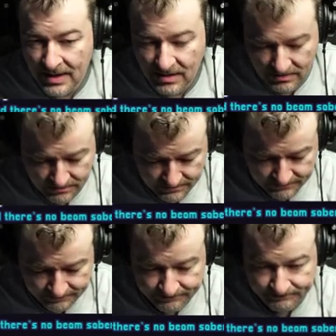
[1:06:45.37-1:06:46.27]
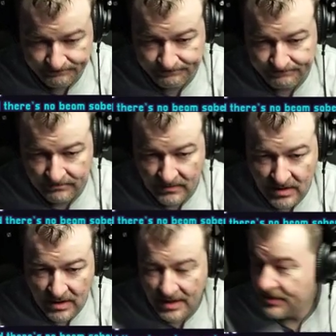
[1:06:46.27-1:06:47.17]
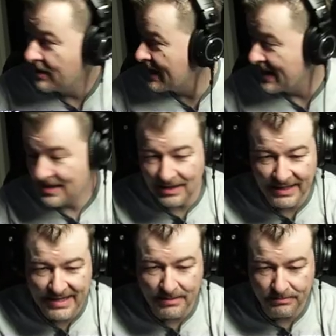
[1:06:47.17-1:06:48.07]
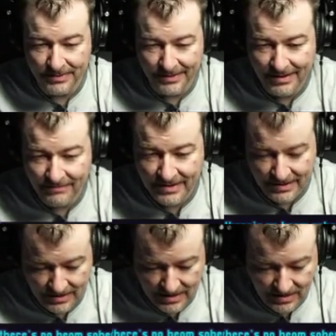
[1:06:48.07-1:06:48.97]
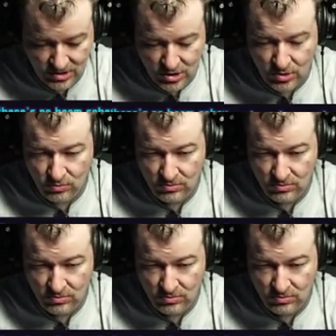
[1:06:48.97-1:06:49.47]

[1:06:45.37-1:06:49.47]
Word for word: a... I thought I had a lamp, but evidently I don't.